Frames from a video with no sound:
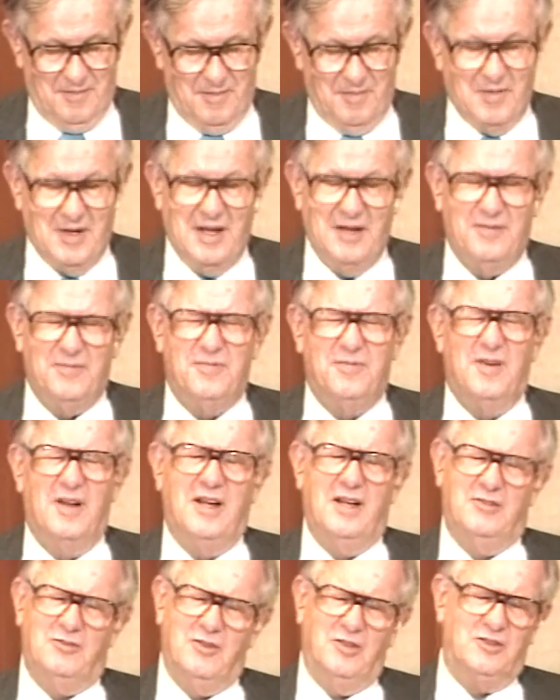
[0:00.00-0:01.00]

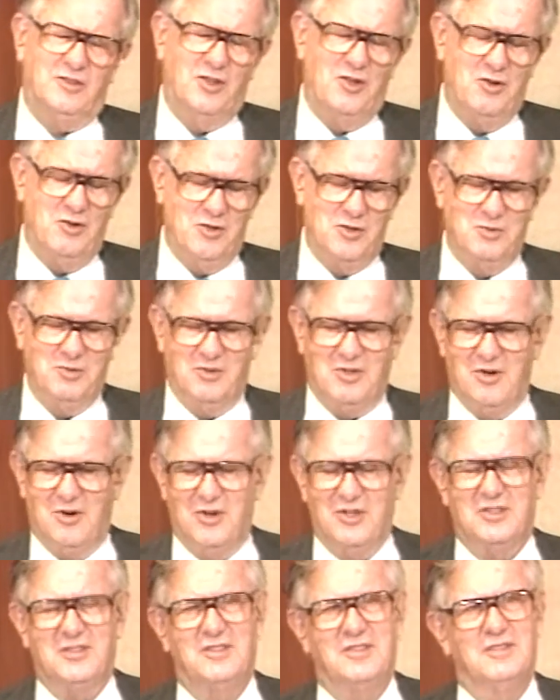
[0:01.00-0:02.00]
I took the usual
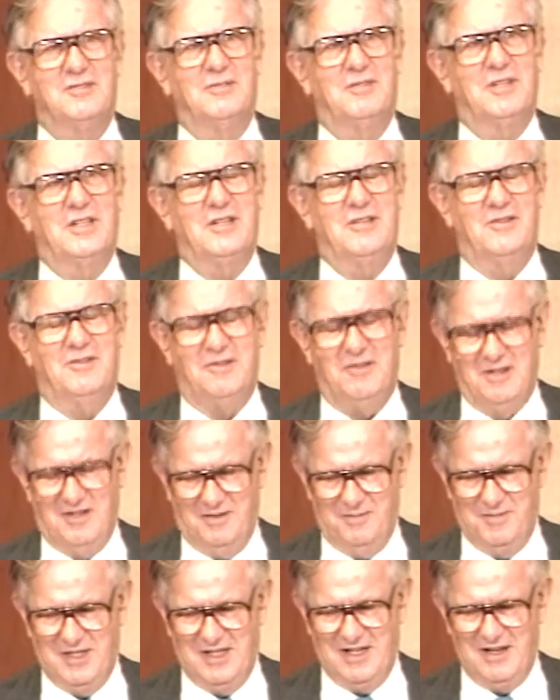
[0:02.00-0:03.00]
courses when you
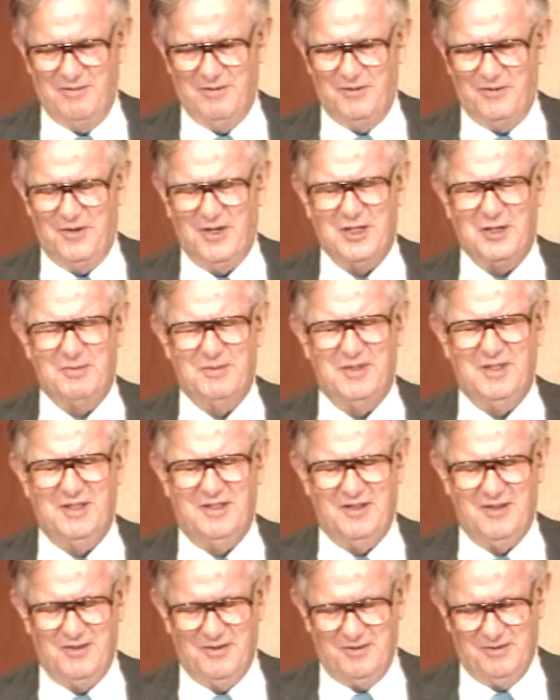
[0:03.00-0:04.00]
become a freshman,
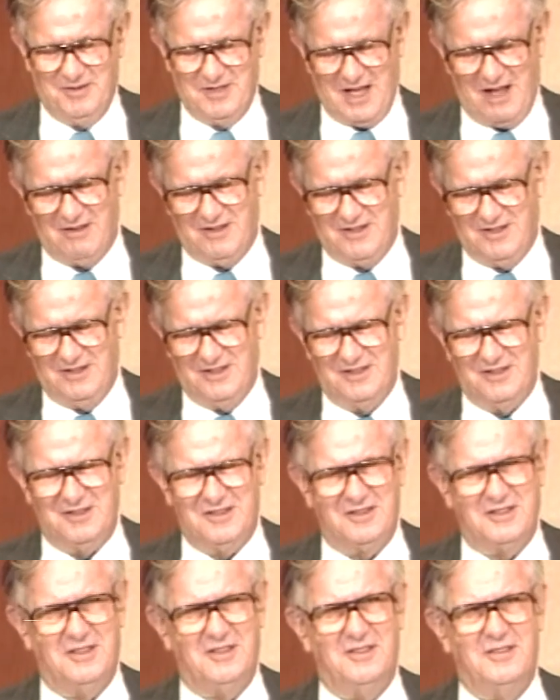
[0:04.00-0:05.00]
you know,
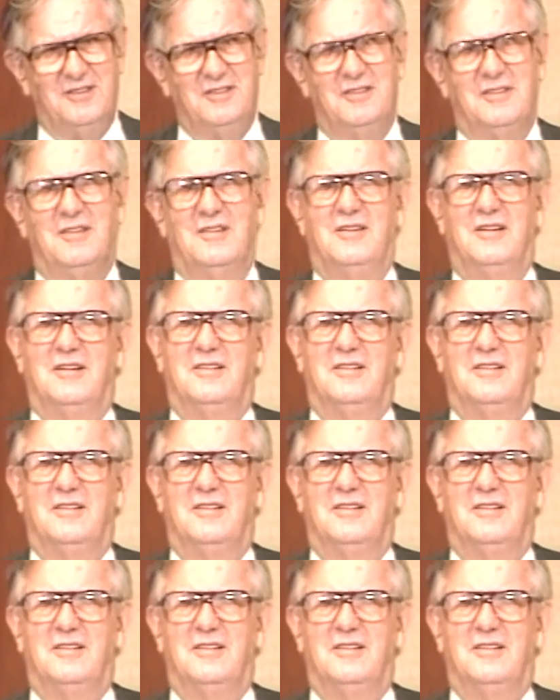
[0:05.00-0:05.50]
calculus and